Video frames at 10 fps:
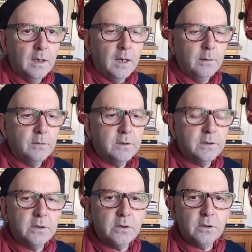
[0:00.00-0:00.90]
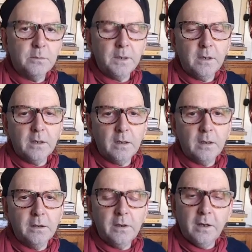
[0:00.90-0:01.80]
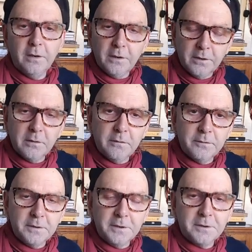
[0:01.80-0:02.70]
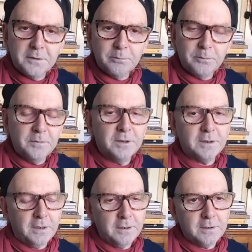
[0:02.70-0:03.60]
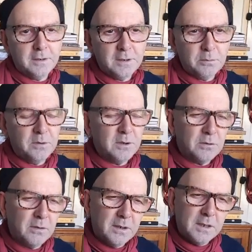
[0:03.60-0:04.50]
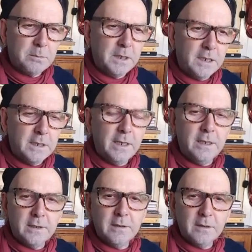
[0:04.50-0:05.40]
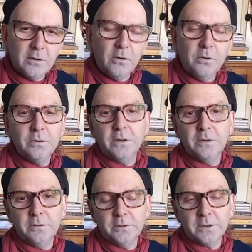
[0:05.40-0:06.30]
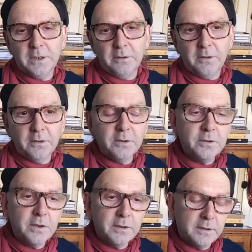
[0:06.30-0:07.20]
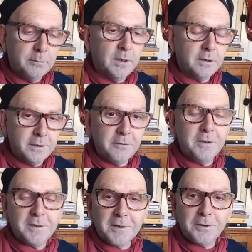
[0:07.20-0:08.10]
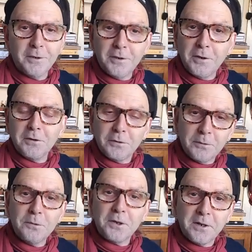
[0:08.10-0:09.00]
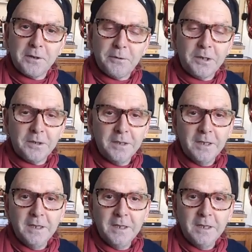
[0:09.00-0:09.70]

I wanted to talk about another of these sites. This one, strictly speaking, isn't called an Osirion, although because there is actually another Osirion